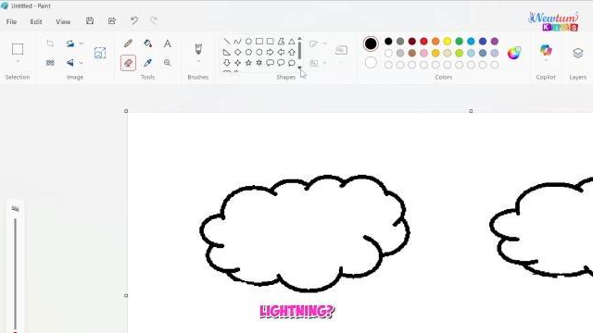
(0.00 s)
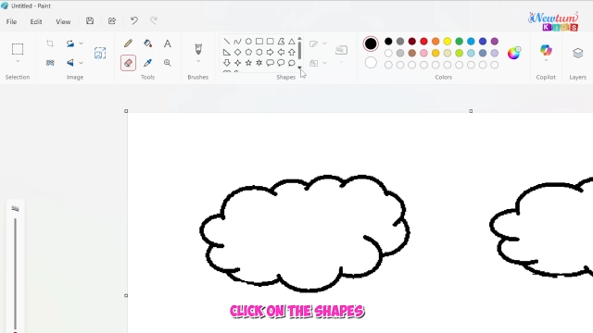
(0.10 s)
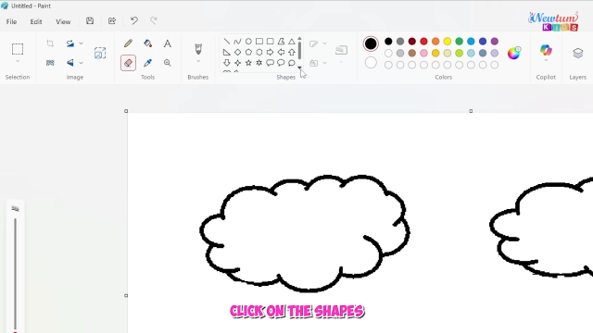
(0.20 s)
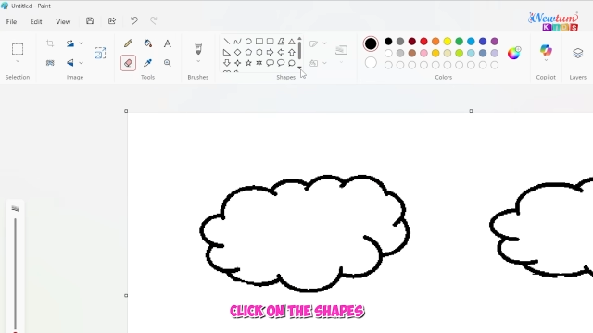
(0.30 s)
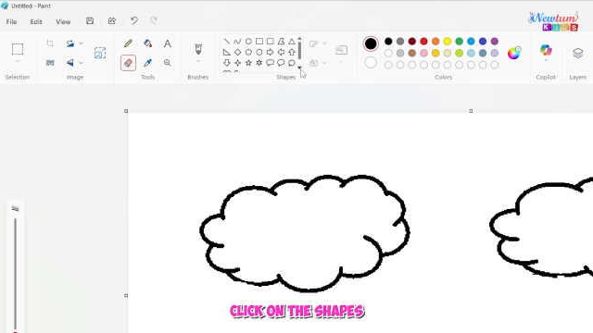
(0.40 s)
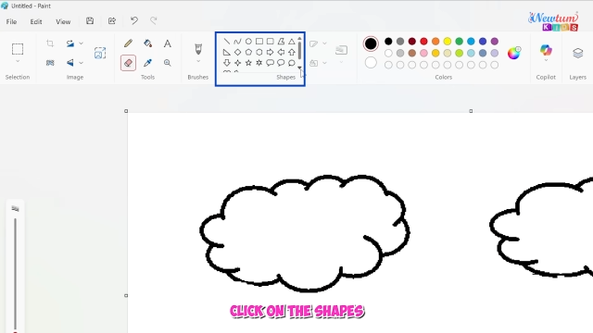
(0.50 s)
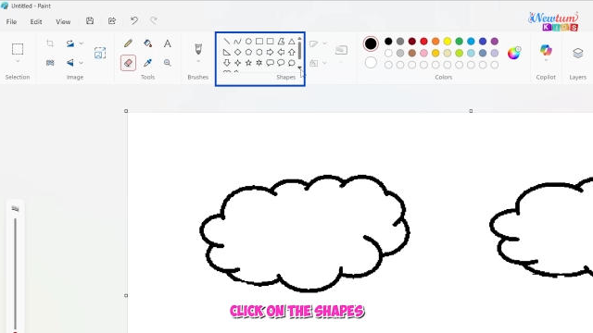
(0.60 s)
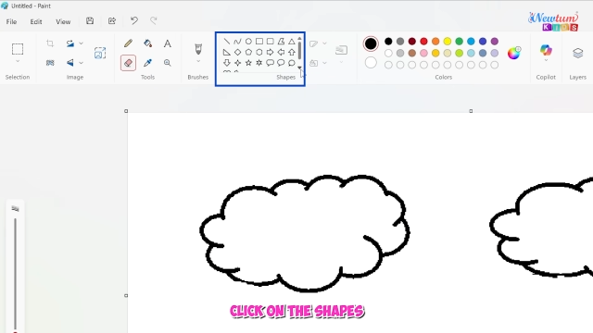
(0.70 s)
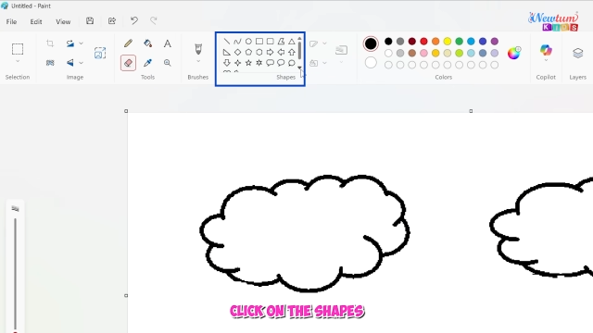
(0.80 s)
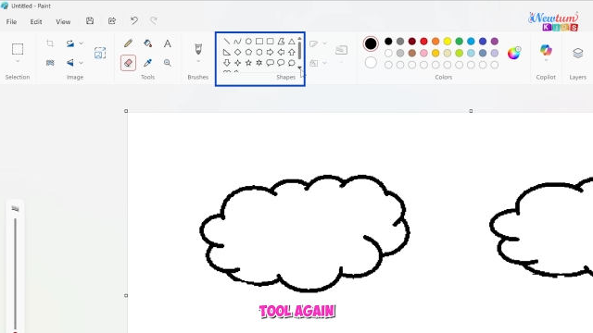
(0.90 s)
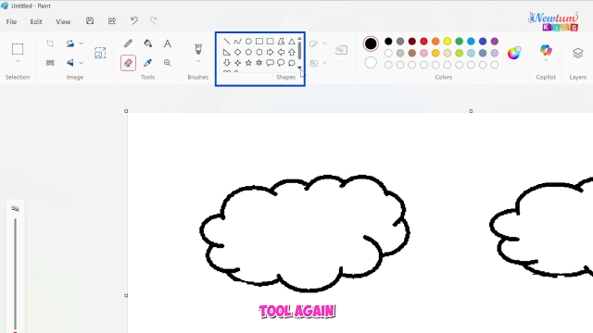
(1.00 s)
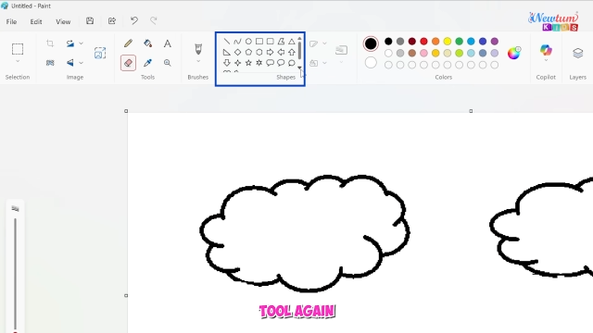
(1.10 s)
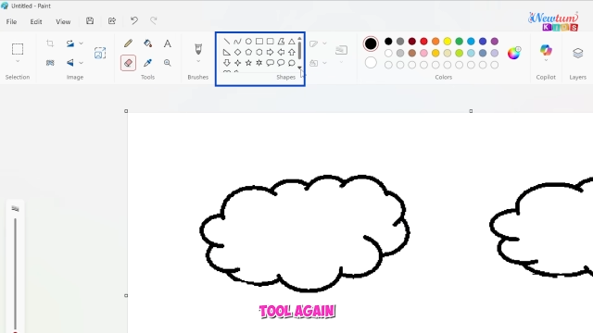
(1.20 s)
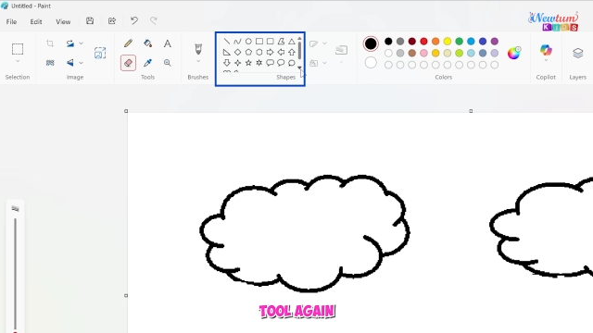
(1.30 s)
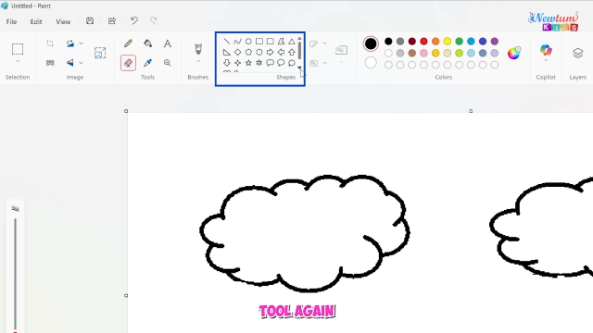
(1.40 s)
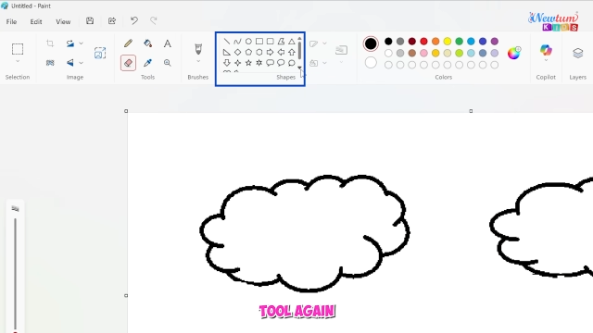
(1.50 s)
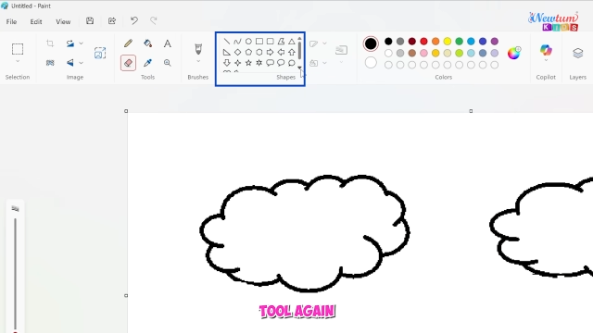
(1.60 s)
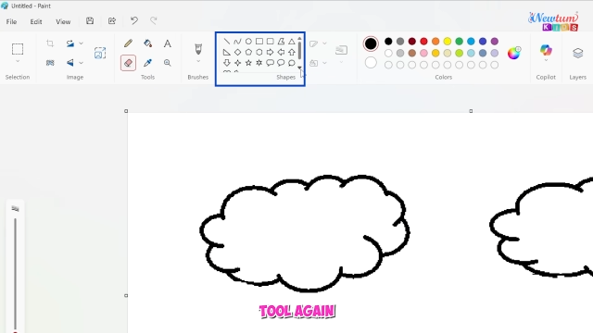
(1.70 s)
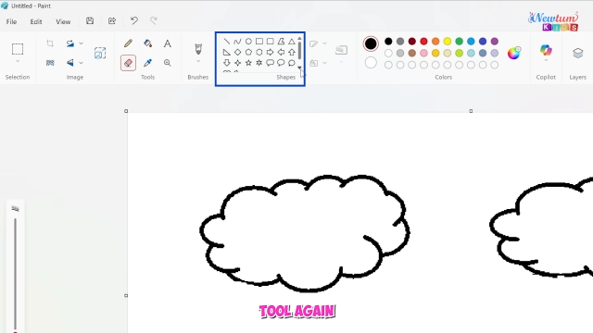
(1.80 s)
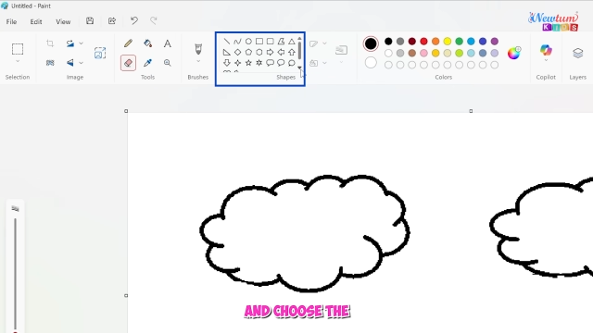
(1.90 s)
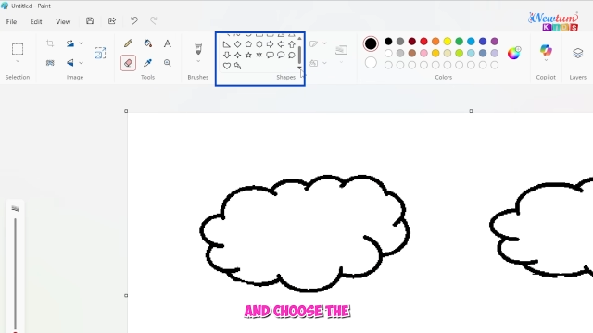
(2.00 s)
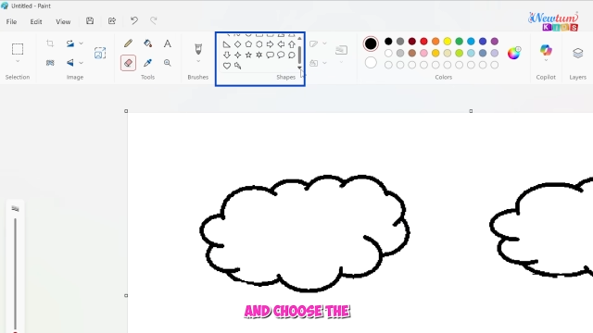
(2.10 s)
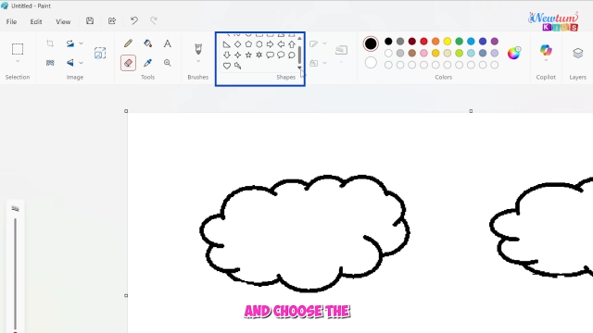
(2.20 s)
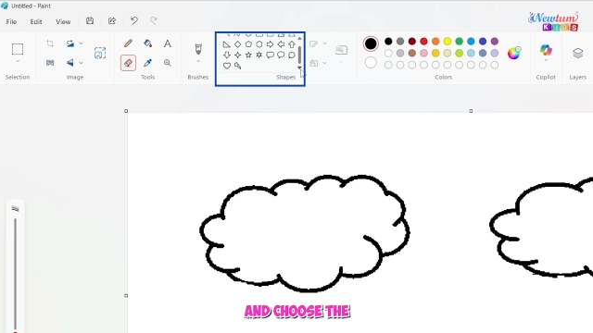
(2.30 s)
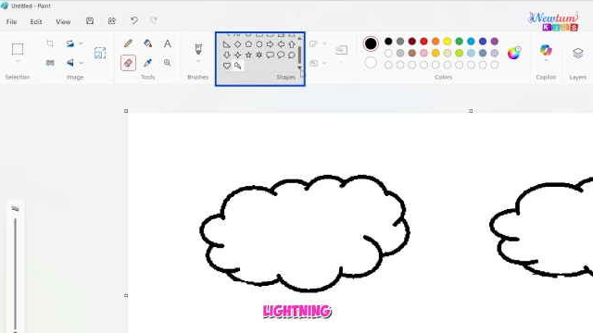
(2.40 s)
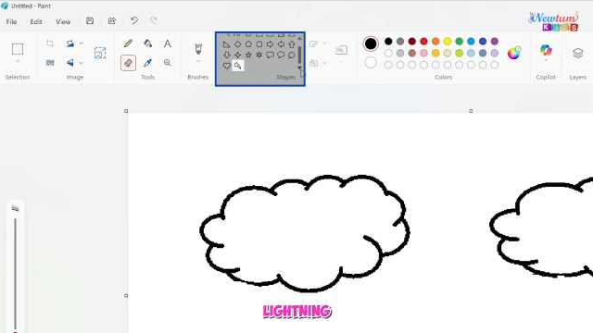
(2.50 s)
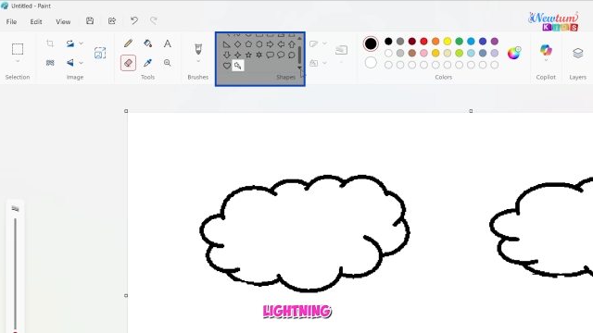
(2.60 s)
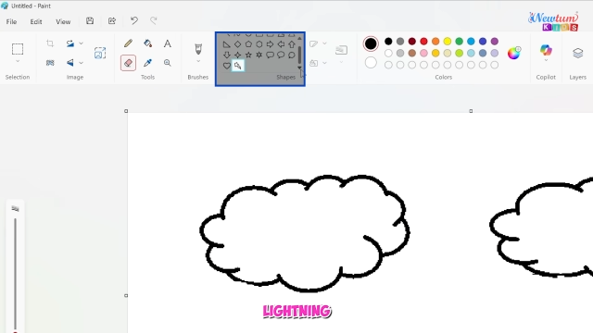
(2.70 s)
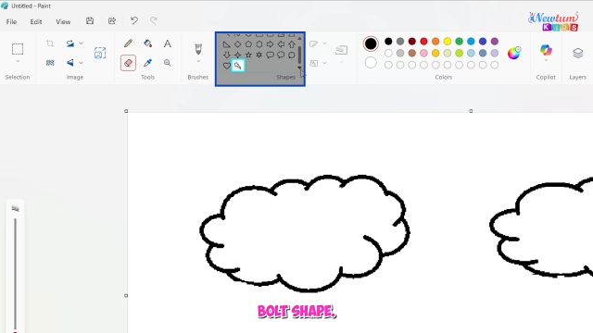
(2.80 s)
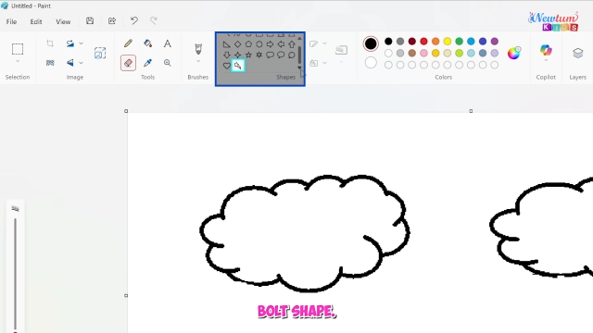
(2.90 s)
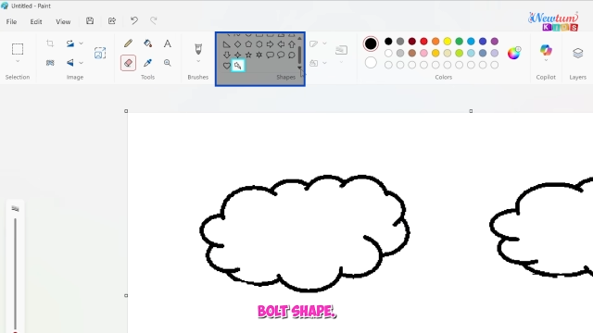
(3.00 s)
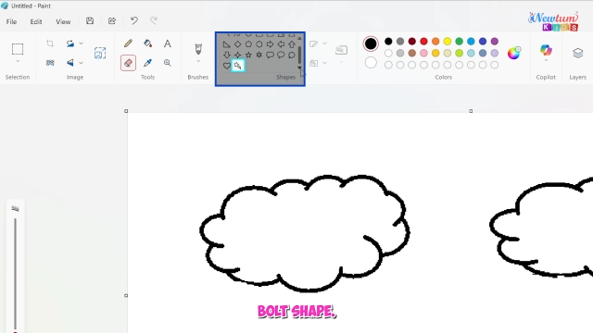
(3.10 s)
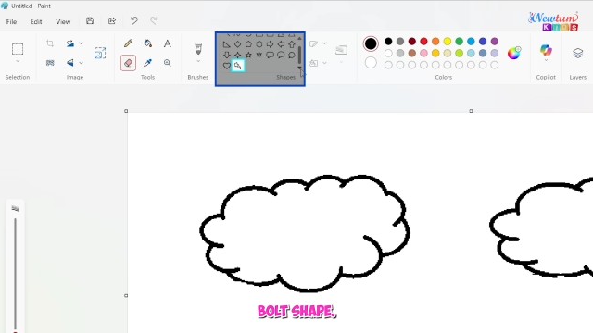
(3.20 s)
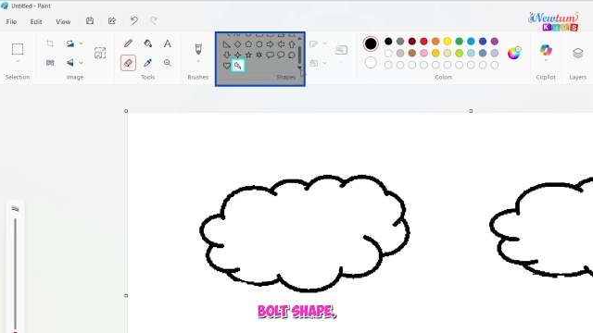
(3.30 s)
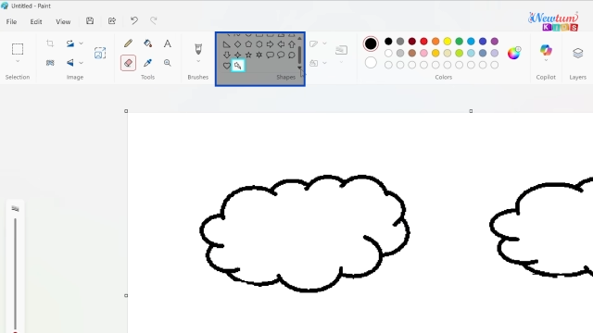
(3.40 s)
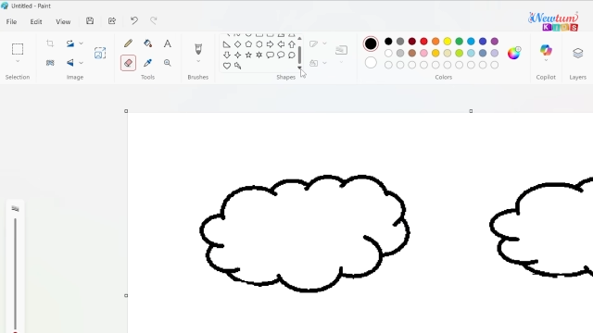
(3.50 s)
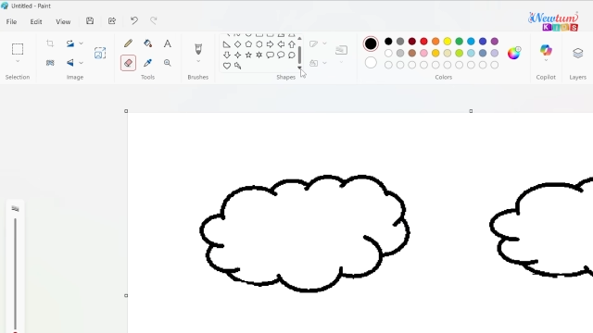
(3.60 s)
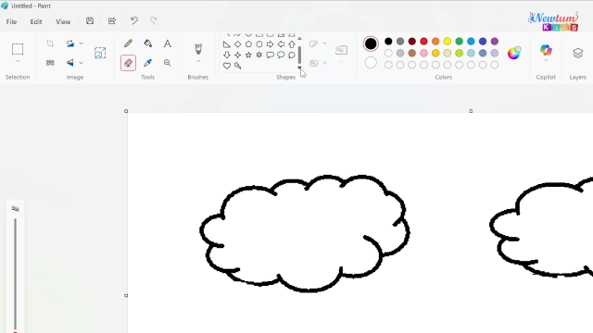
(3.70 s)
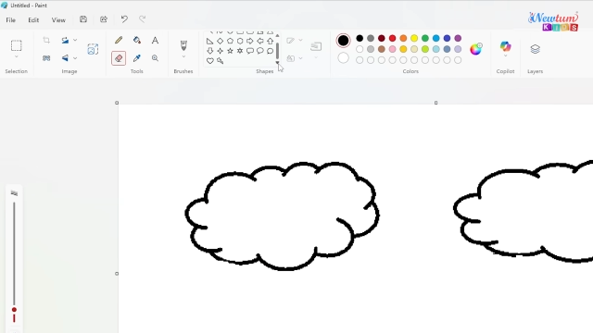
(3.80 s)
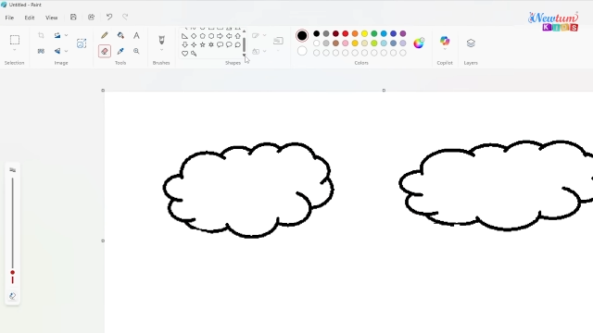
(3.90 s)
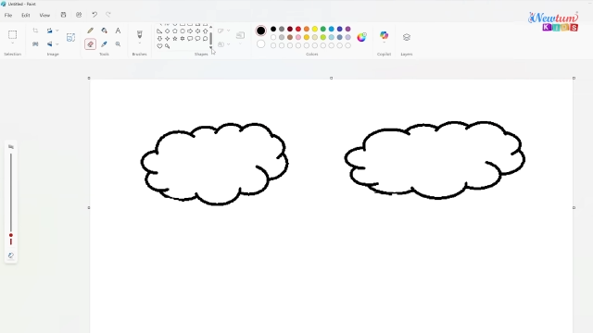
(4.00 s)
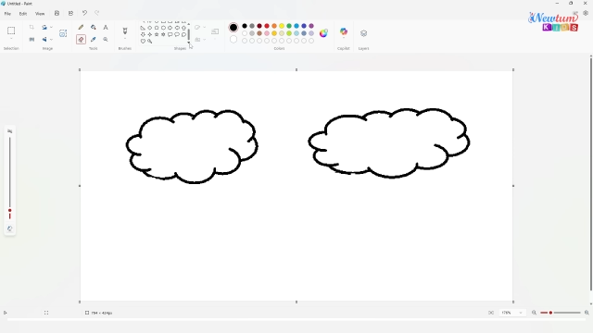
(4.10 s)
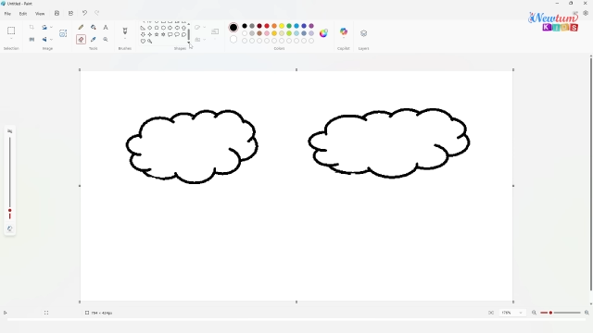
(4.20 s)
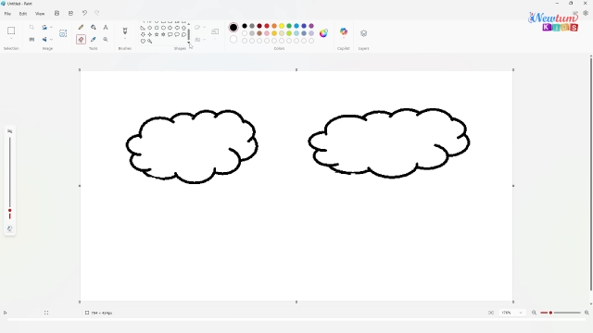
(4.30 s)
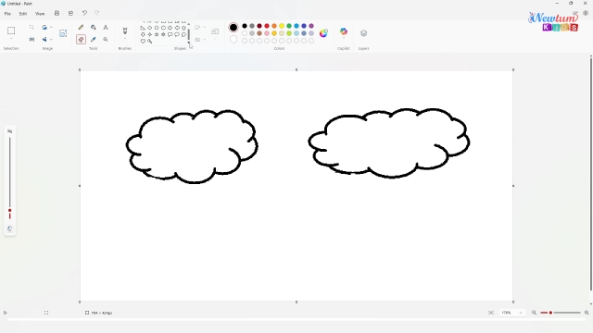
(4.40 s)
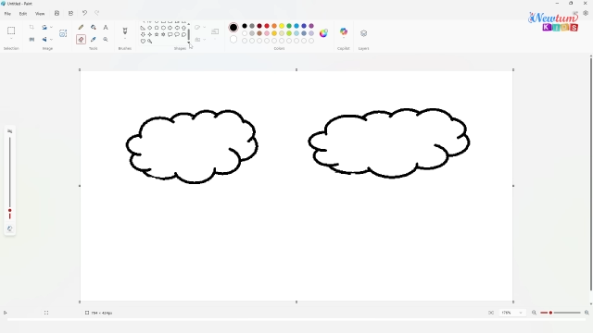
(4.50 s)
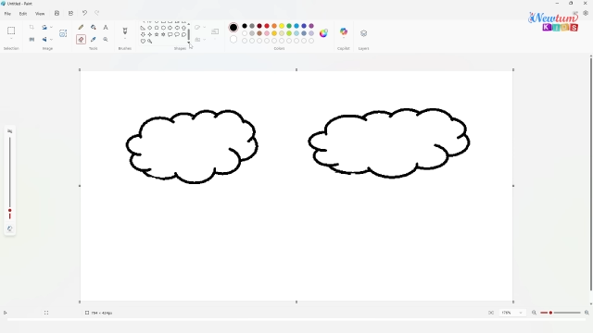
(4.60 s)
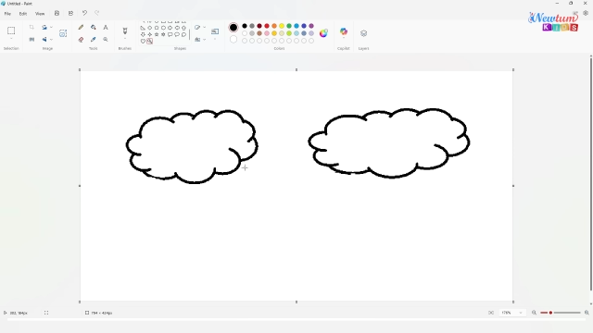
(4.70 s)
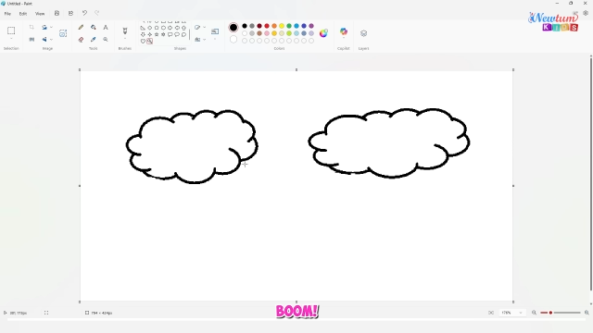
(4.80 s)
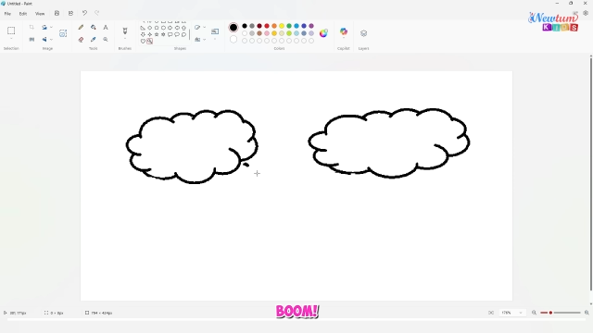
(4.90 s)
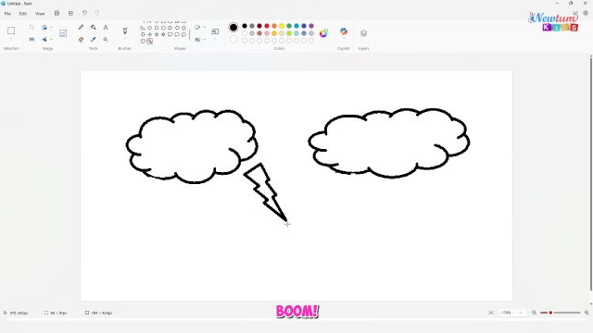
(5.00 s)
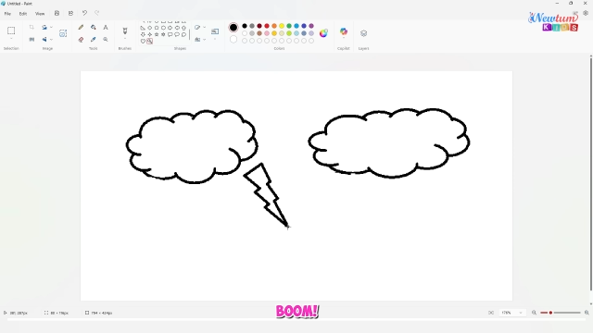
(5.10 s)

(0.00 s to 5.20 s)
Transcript: [unreadable: no face in view]